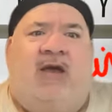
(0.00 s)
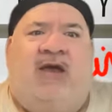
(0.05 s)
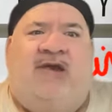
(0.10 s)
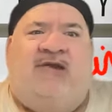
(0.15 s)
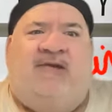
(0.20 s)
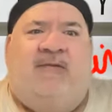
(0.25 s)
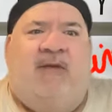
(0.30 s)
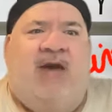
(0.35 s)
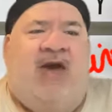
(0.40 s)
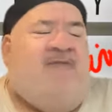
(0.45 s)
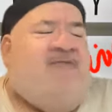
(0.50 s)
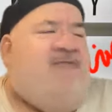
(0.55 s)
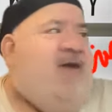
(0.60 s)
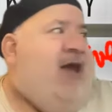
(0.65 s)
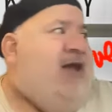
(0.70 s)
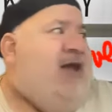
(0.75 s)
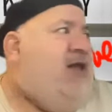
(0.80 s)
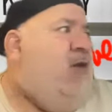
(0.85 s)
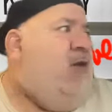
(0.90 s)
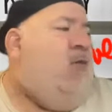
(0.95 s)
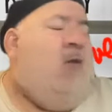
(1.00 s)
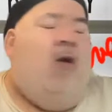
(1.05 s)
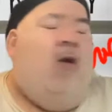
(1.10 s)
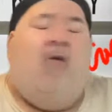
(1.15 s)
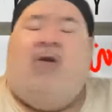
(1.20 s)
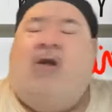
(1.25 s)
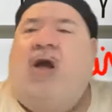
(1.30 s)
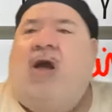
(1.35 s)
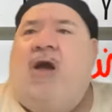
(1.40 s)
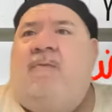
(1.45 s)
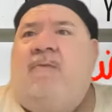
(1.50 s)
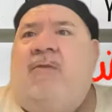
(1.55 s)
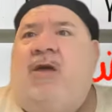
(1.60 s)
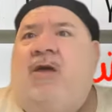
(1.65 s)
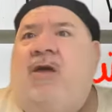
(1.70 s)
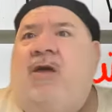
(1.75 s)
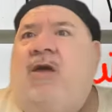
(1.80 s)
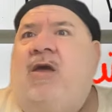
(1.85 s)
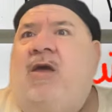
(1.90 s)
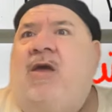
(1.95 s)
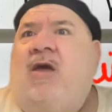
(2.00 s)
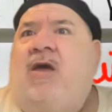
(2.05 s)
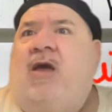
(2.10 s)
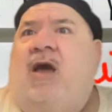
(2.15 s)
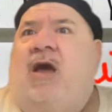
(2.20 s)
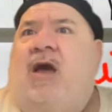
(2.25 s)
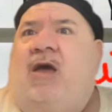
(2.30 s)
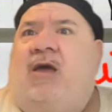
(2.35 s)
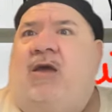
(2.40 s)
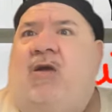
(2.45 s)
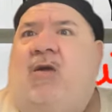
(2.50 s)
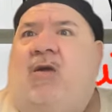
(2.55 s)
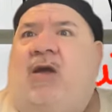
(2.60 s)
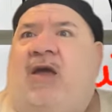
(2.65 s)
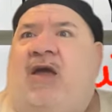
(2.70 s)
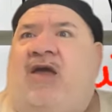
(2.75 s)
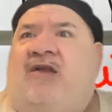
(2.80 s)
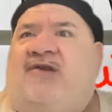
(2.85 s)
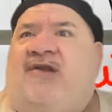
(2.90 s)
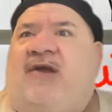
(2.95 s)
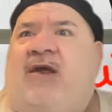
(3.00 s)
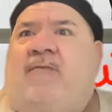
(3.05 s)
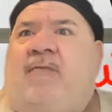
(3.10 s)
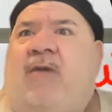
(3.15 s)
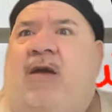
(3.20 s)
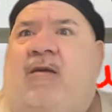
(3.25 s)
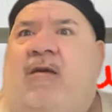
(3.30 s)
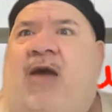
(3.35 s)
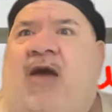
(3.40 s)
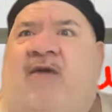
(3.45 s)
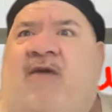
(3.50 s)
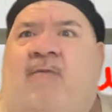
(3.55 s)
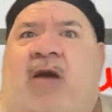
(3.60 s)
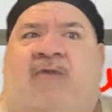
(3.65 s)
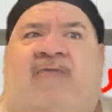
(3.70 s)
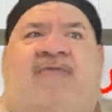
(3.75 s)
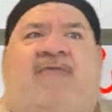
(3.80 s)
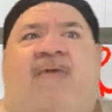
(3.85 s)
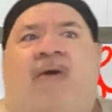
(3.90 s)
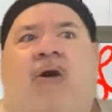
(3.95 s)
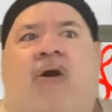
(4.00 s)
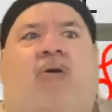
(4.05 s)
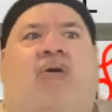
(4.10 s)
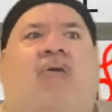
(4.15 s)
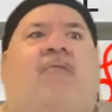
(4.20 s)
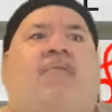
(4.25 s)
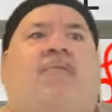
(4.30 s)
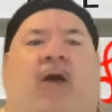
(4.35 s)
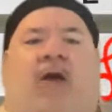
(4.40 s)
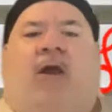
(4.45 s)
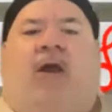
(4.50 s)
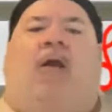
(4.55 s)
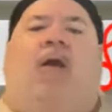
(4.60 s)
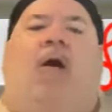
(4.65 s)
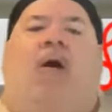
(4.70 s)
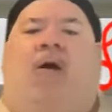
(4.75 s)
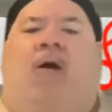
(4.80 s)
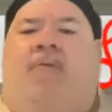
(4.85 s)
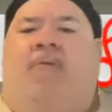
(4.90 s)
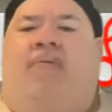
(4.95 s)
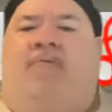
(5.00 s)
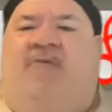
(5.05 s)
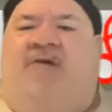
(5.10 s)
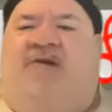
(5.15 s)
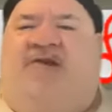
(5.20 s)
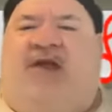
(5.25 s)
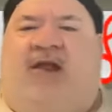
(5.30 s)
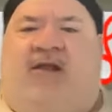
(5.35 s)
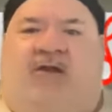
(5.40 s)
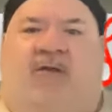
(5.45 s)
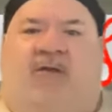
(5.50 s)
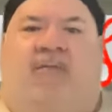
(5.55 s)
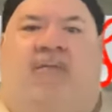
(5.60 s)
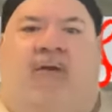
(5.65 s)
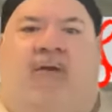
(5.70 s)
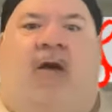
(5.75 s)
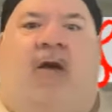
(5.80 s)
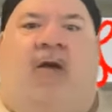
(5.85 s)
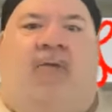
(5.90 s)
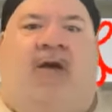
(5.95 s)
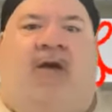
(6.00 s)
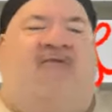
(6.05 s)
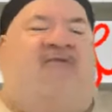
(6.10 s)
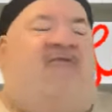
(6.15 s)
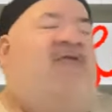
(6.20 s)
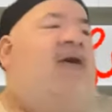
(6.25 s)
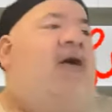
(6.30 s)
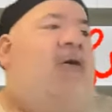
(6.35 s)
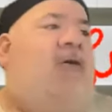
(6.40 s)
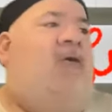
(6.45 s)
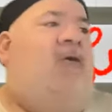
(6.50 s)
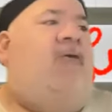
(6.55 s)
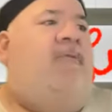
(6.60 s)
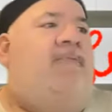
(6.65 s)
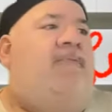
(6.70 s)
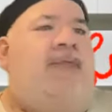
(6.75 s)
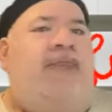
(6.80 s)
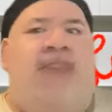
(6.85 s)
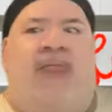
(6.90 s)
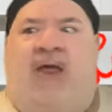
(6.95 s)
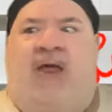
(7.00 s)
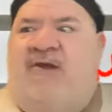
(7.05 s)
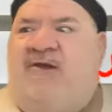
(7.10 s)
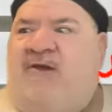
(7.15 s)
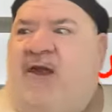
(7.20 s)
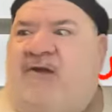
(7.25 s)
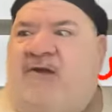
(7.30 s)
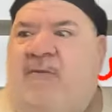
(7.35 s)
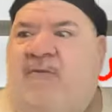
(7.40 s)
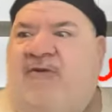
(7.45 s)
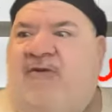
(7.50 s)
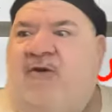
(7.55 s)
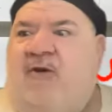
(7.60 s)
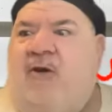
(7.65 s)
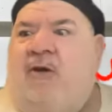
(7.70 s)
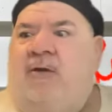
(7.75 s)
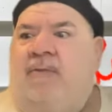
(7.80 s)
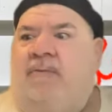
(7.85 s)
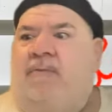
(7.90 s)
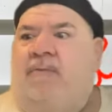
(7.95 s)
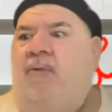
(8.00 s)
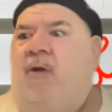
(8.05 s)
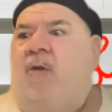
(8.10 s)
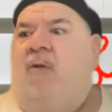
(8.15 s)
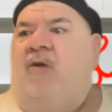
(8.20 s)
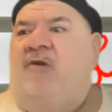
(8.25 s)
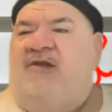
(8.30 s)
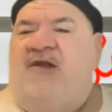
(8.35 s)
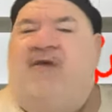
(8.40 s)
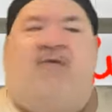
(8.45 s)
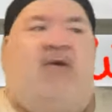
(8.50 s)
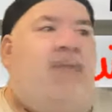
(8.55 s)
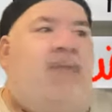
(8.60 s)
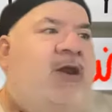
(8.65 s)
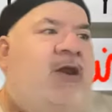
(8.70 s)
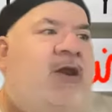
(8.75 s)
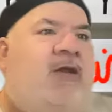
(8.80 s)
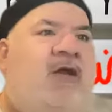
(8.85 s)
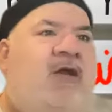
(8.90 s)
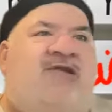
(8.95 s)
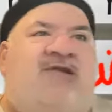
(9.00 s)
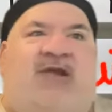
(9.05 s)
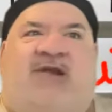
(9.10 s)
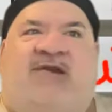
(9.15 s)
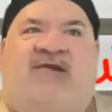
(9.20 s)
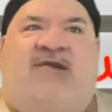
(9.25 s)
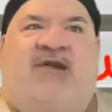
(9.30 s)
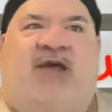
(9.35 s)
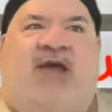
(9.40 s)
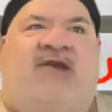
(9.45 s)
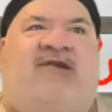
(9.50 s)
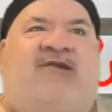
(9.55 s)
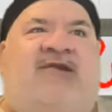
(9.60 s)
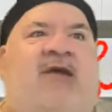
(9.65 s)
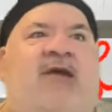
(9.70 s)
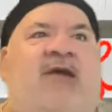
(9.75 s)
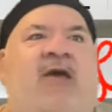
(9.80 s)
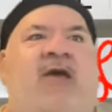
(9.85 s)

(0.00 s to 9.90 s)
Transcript: As a matter of fact, I woke up, as I have my phone, my alarm set on my phone, as I'm sure almost everybody does these days.